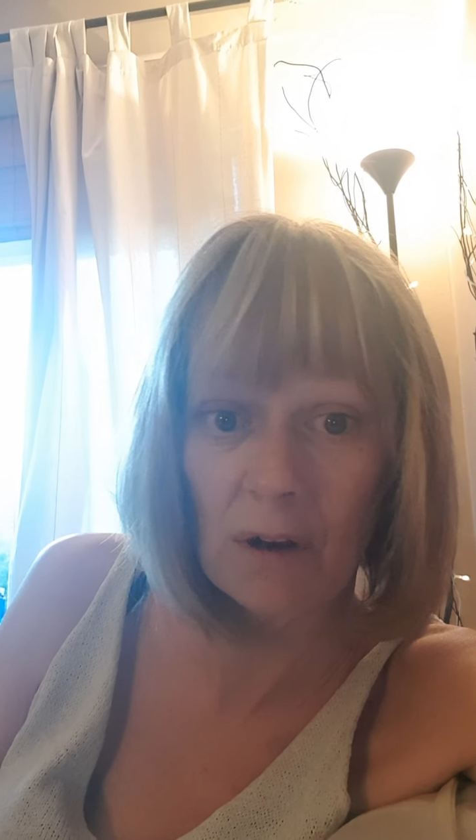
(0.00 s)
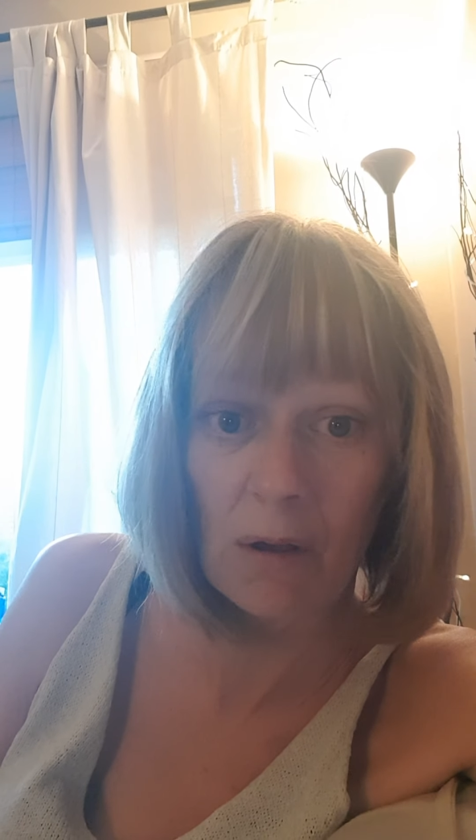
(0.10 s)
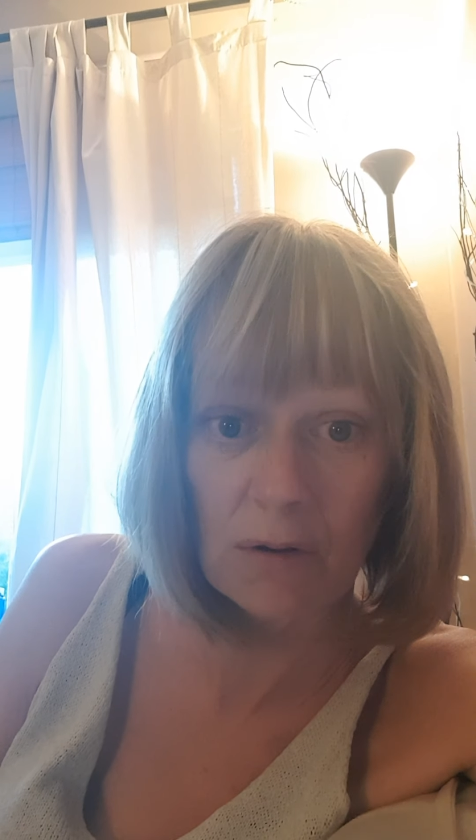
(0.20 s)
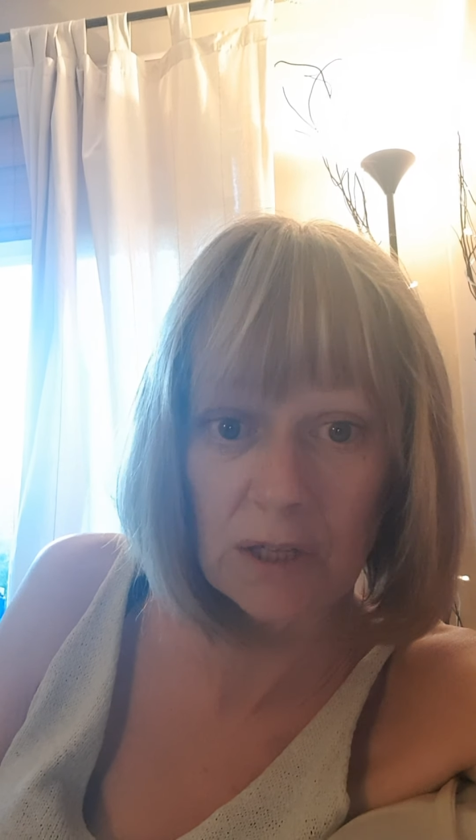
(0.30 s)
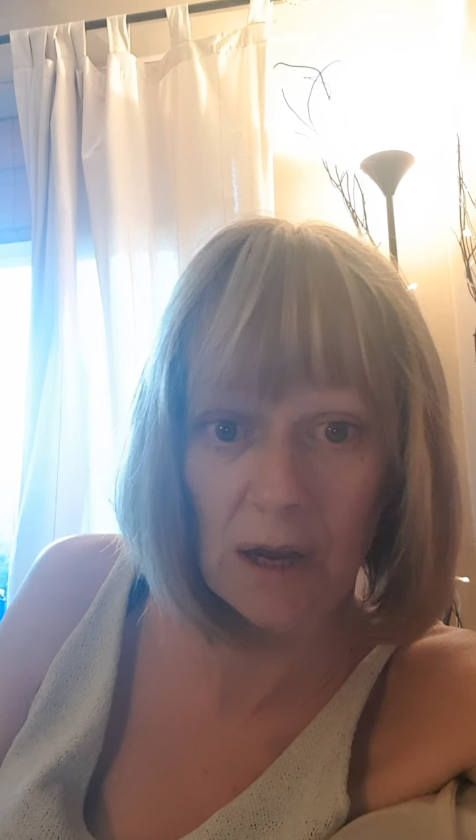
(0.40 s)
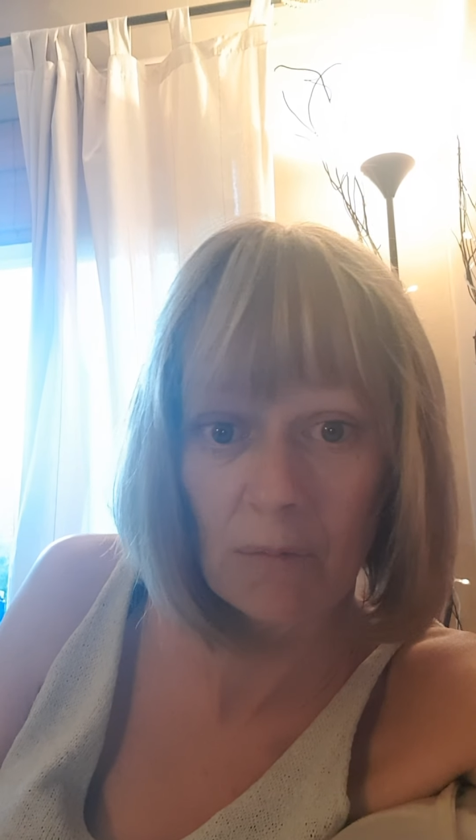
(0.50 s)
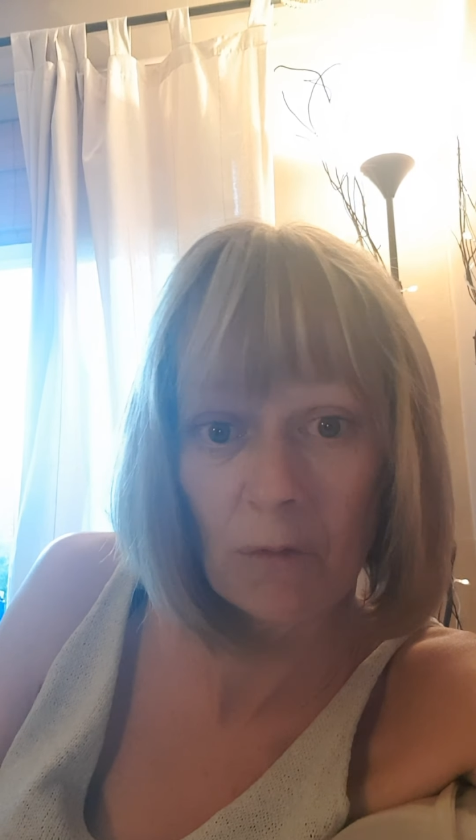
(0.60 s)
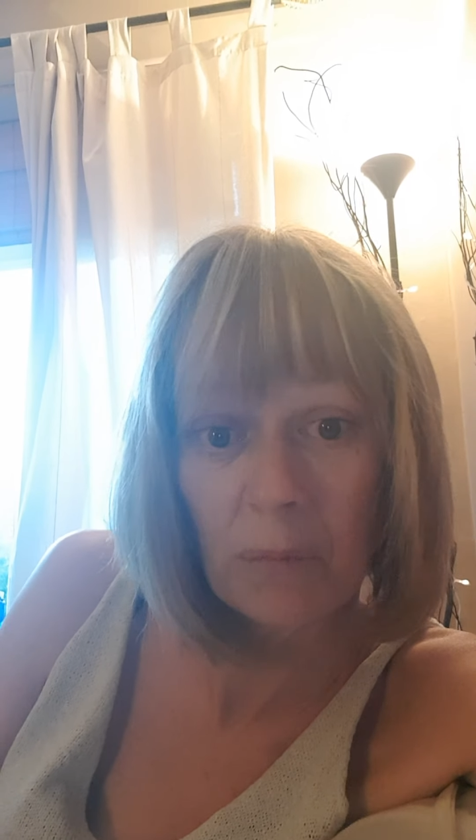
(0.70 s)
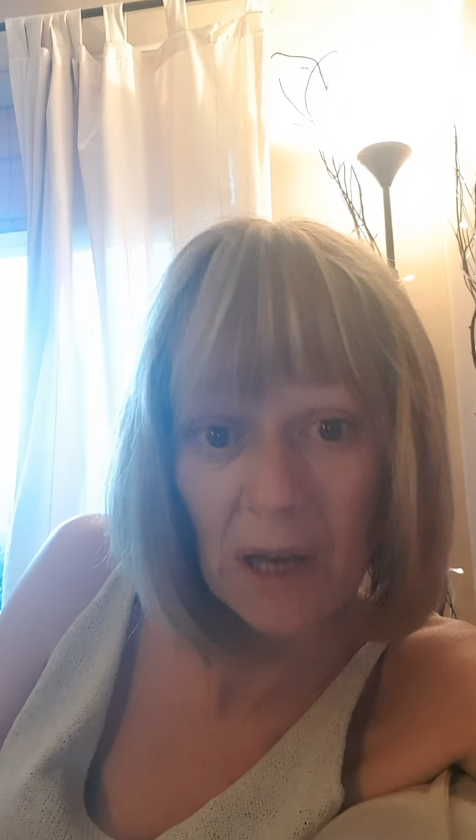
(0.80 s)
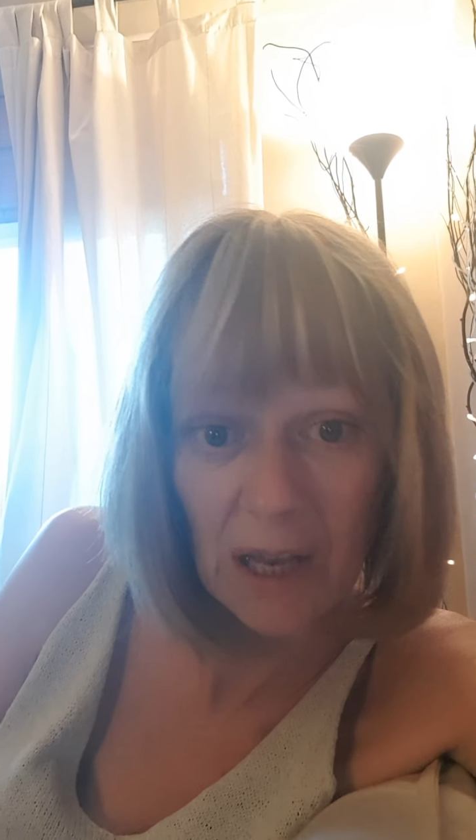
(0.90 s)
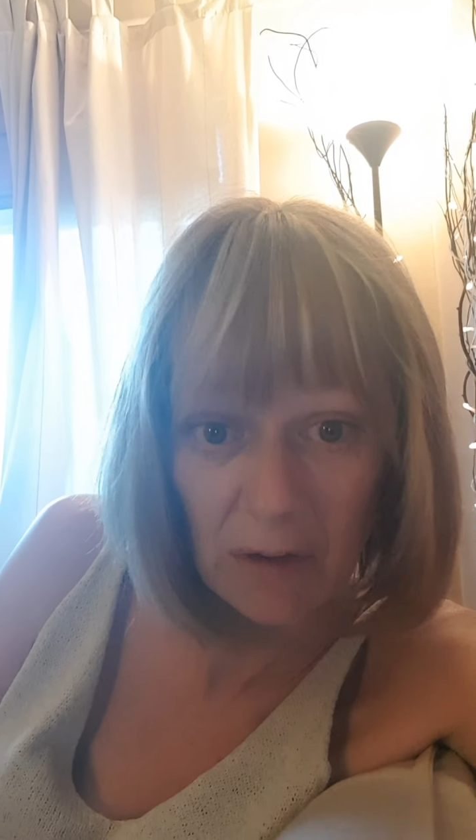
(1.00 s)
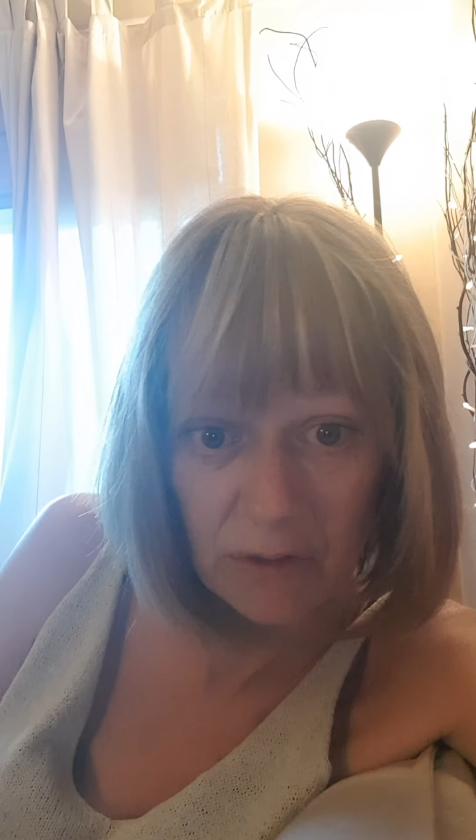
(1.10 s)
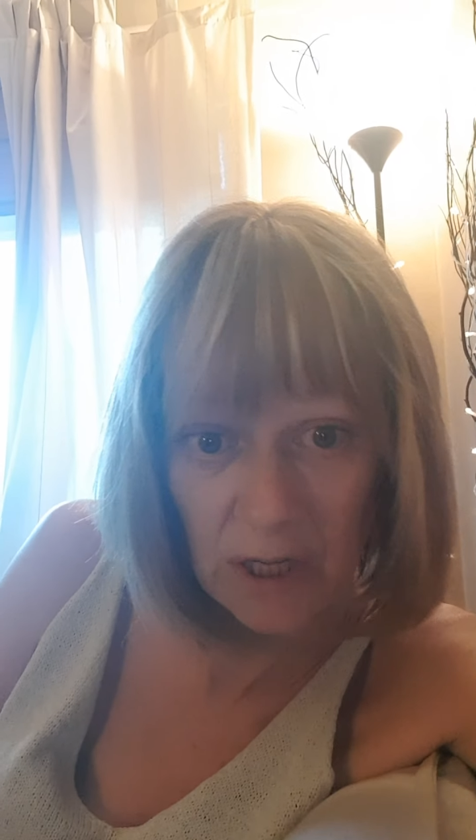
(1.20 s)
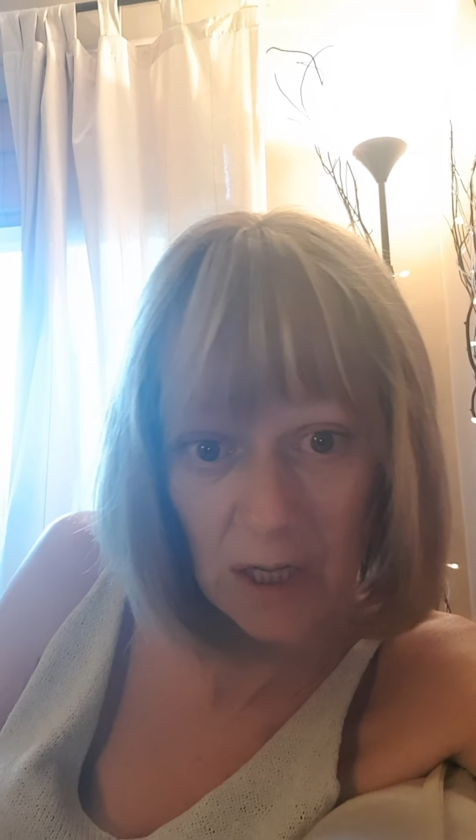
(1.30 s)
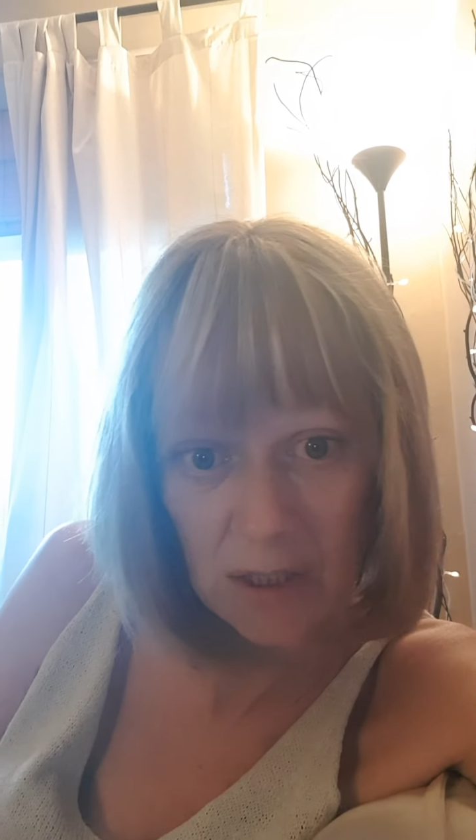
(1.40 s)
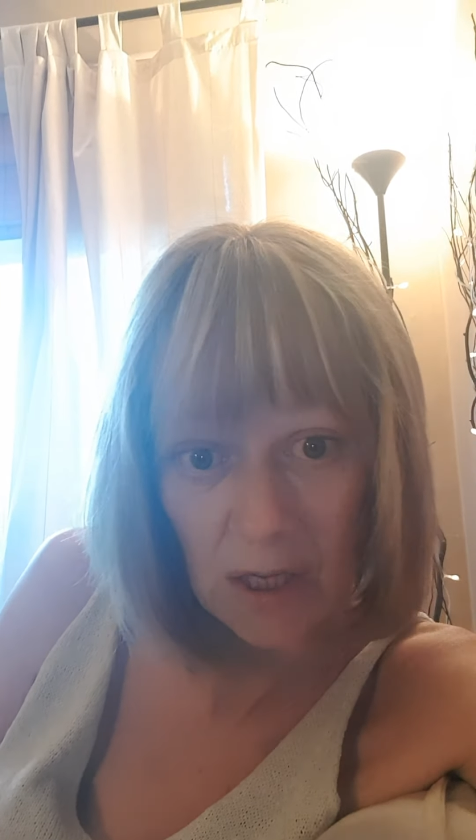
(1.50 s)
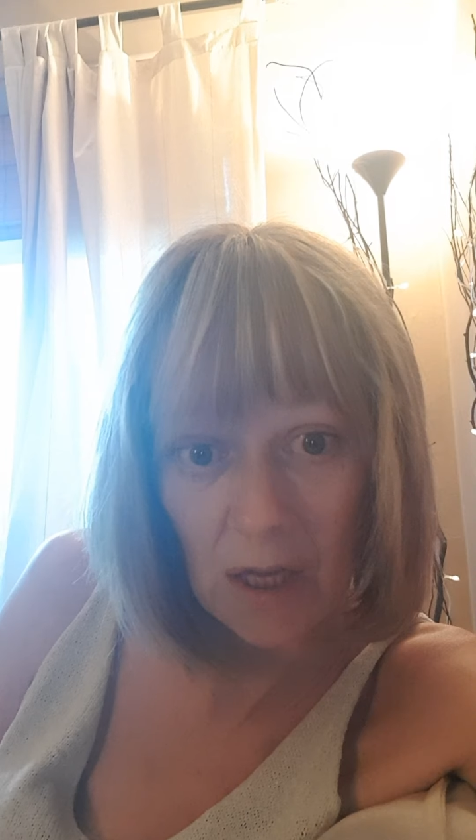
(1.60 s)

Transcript: lockdown will be lifted.